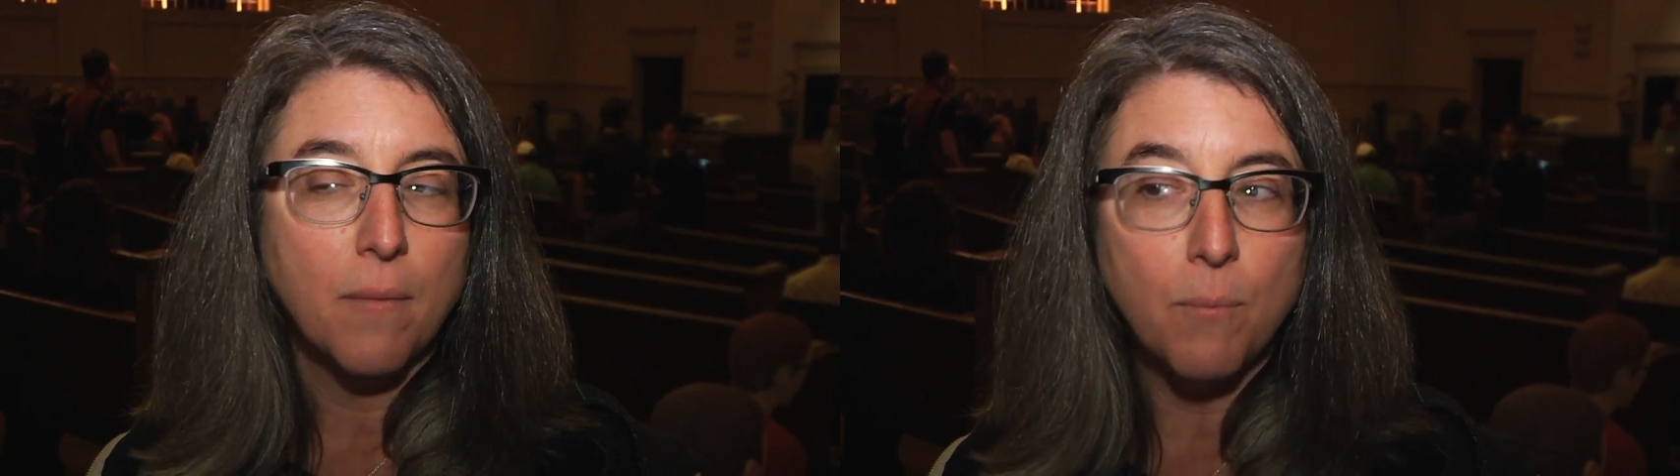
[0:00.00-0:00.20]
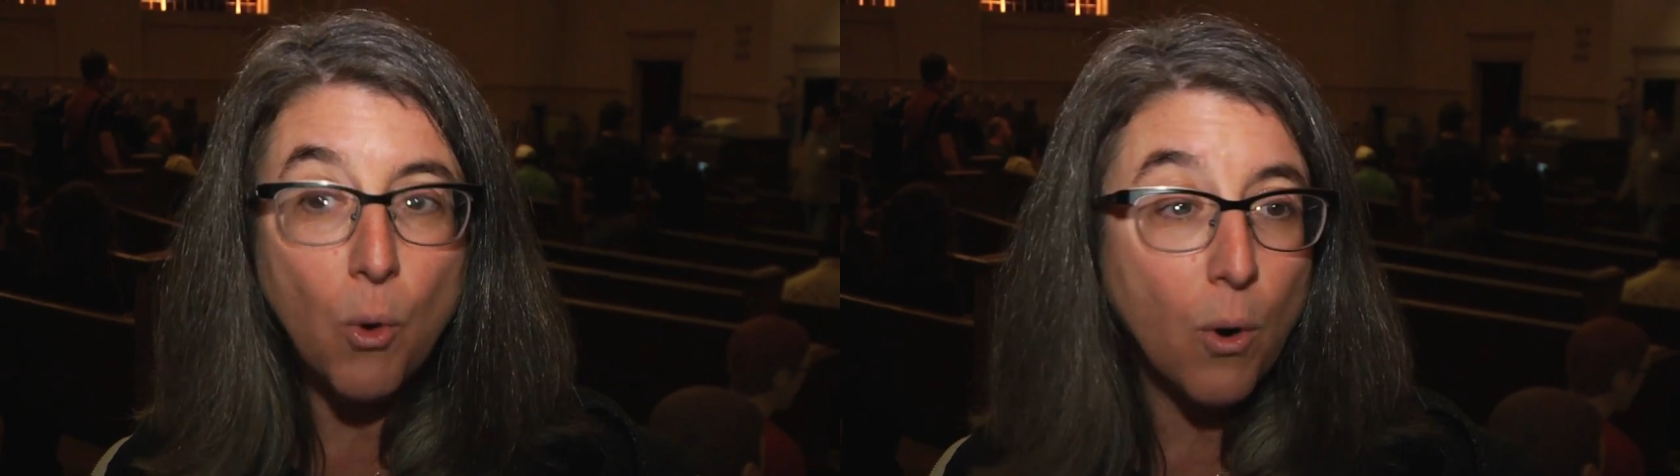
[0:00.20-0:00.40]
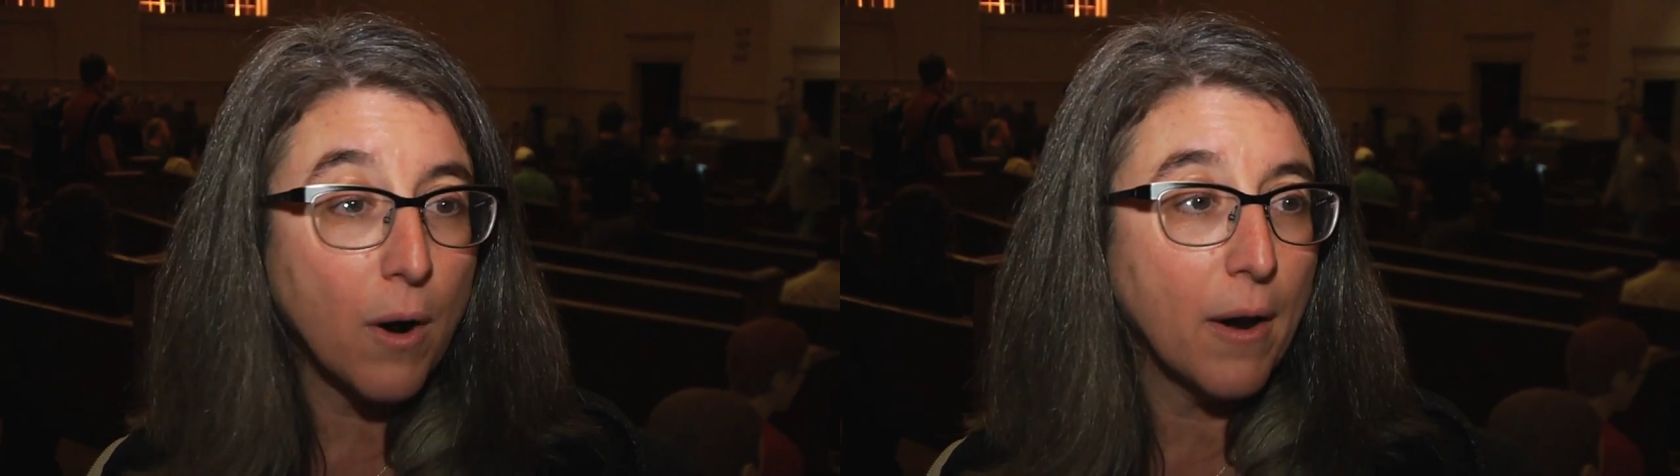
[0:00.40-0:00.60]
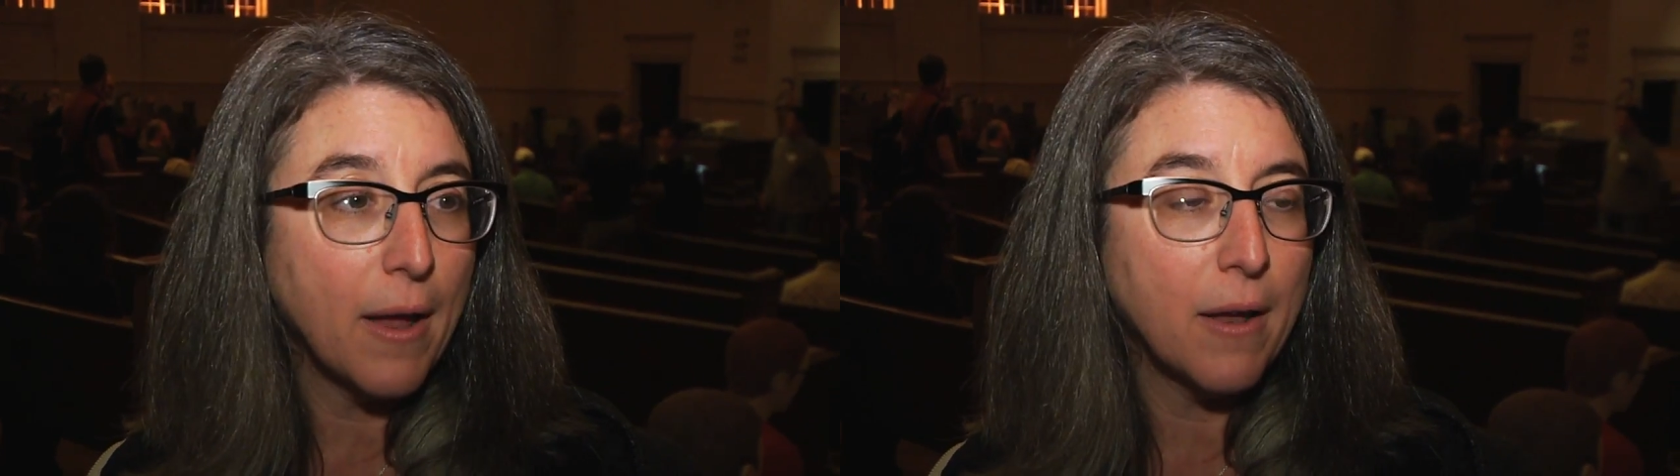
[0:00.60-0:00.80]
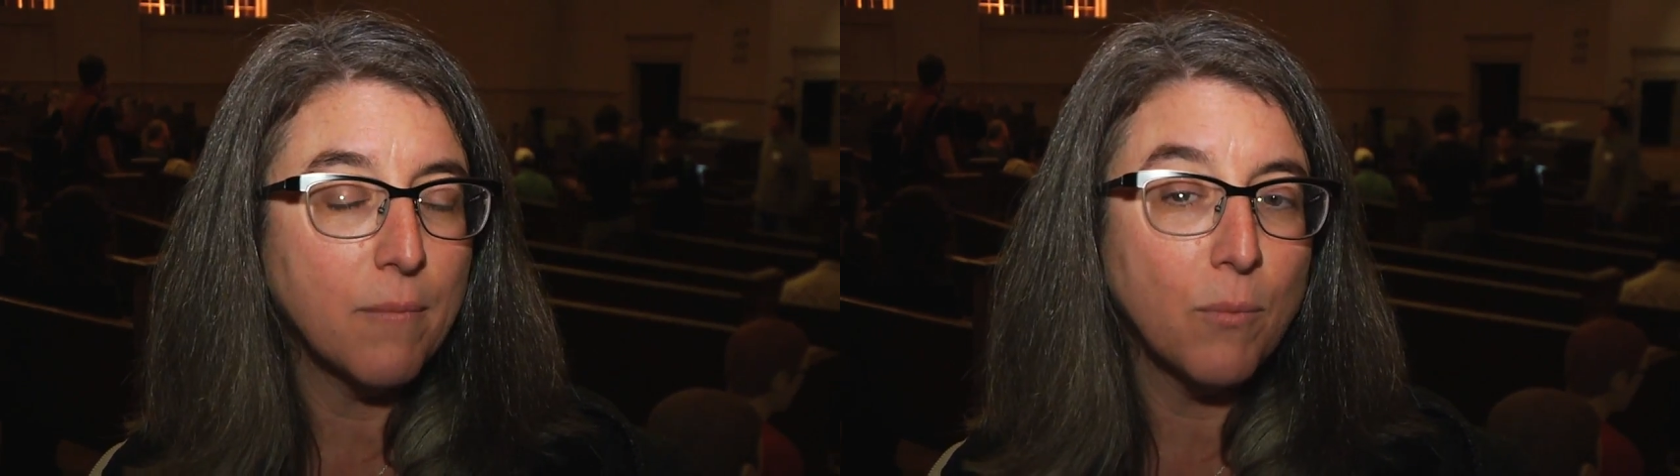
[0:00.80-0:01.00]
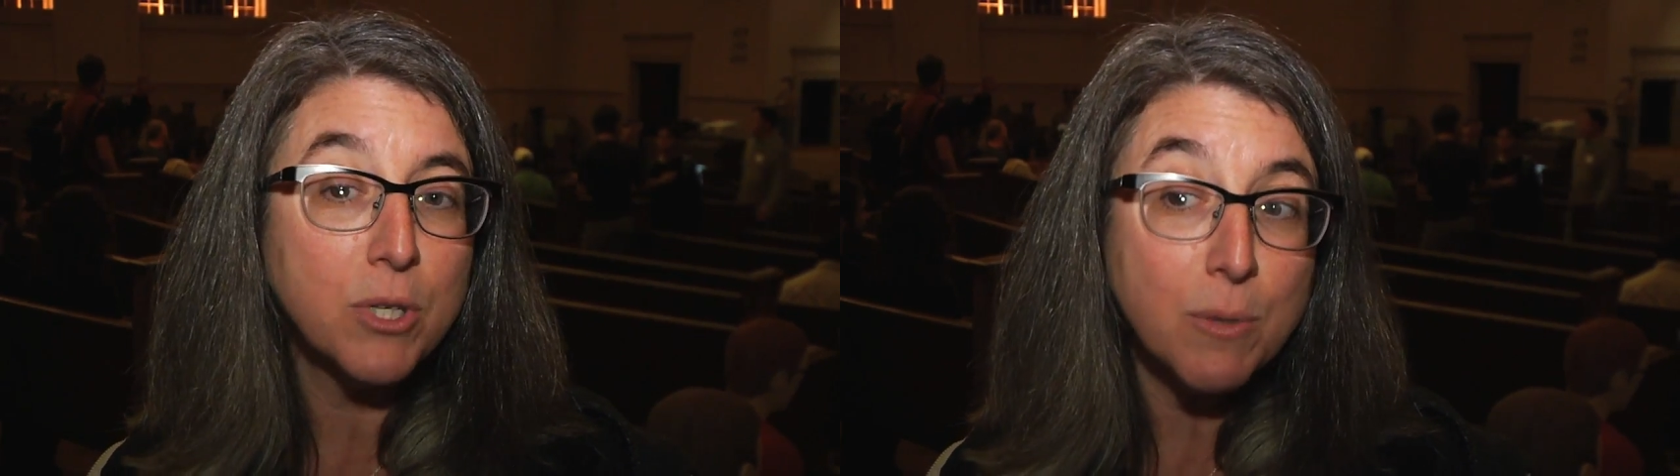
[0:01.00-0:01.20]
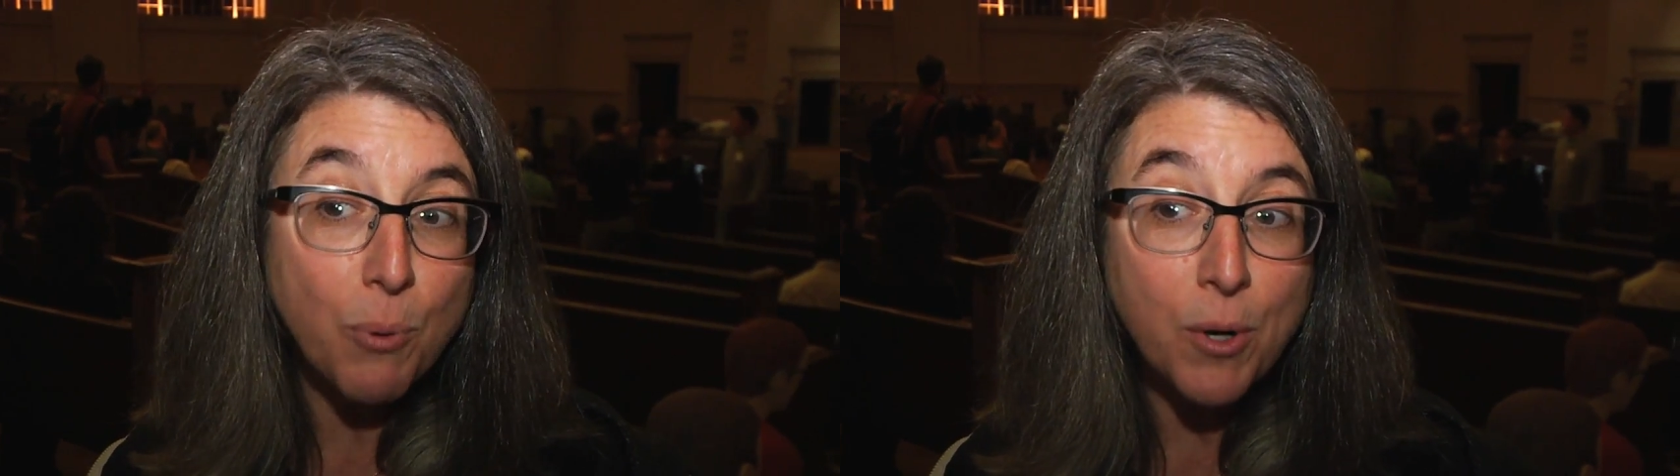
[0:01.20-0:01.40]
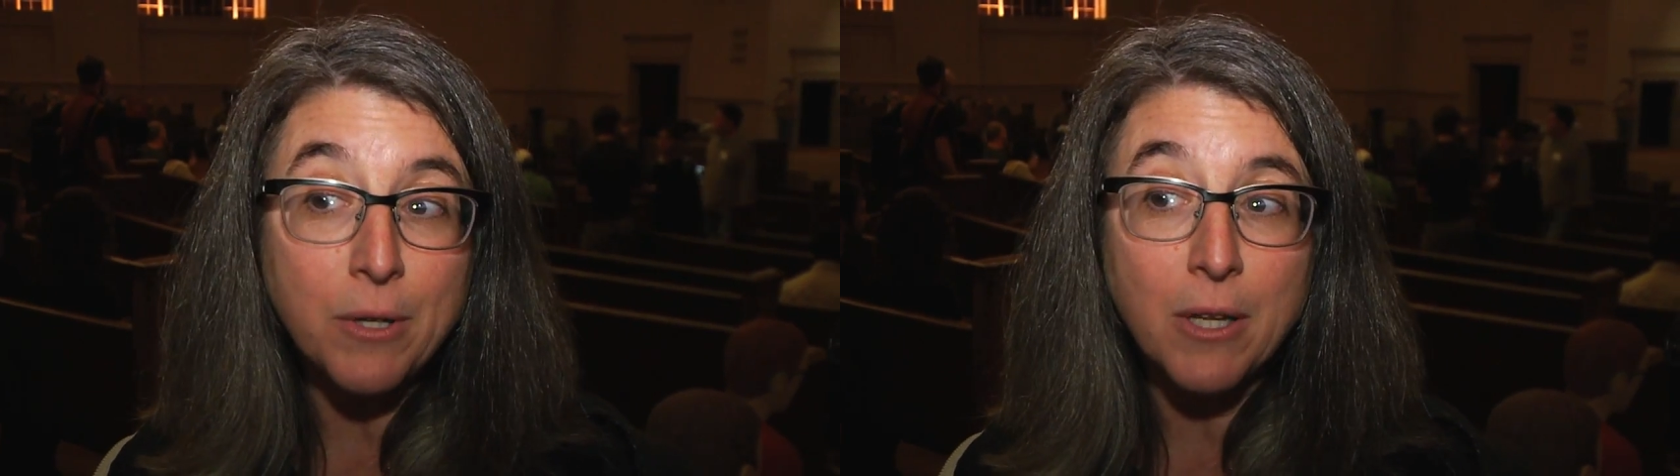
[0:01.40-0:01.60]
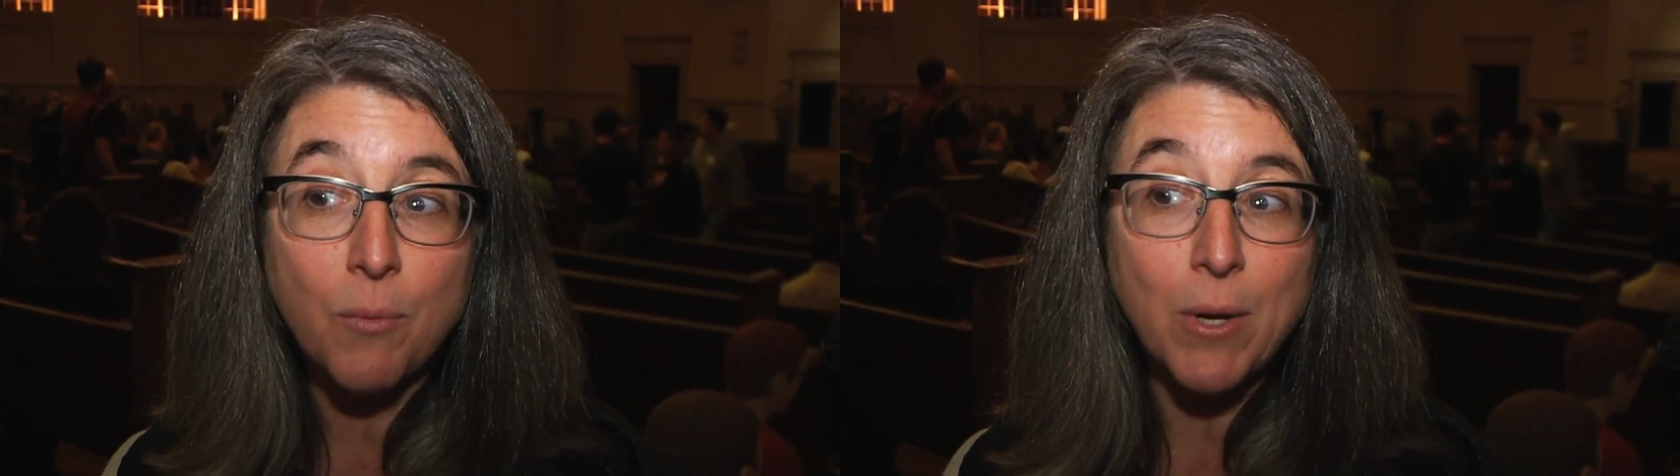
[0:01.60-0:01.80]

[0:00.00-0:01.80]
more. And most importantly,